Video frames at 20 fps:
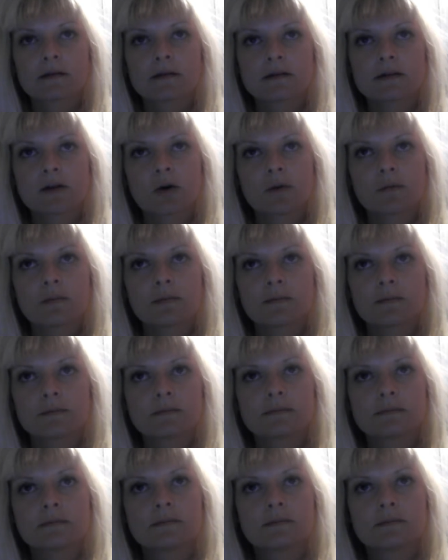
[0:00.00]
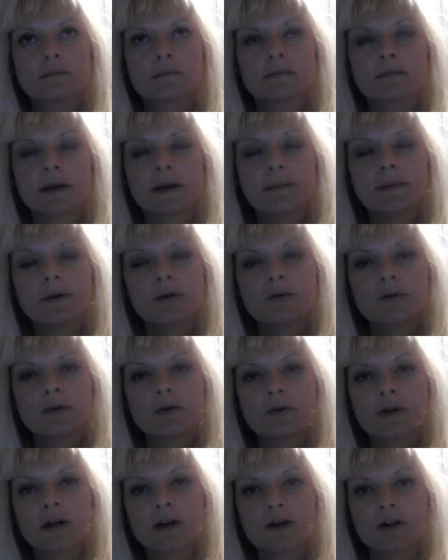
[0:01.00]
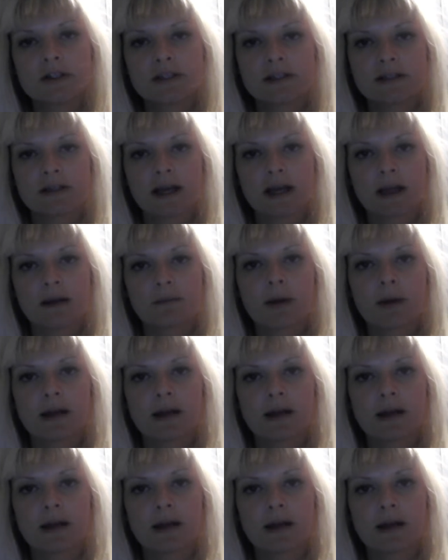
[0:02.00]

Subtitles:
So maybe you don't understand